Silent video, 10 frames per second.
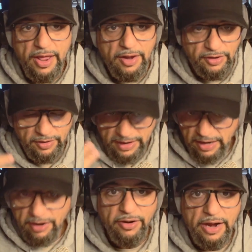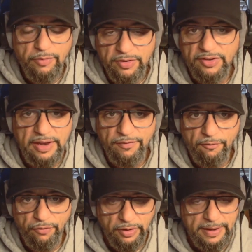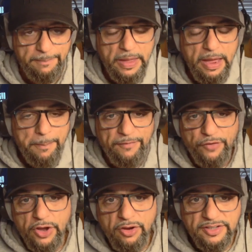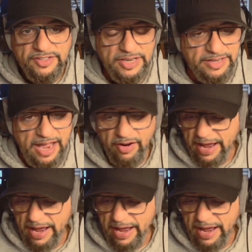hear and receive, hopefully, but for you to sit down.